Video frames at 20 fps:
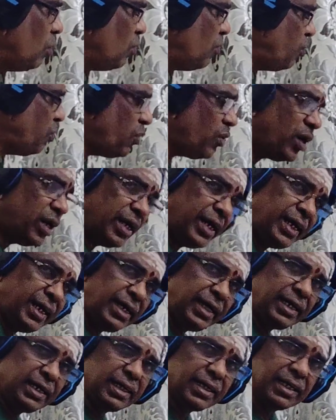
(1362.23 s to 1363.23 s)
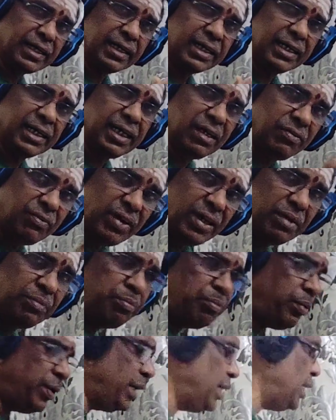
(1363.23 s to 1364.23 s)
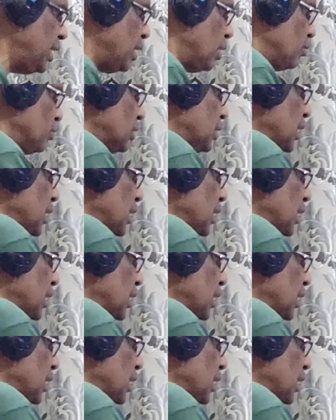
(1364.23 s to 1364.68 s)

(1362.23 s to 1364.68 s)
for a given pair of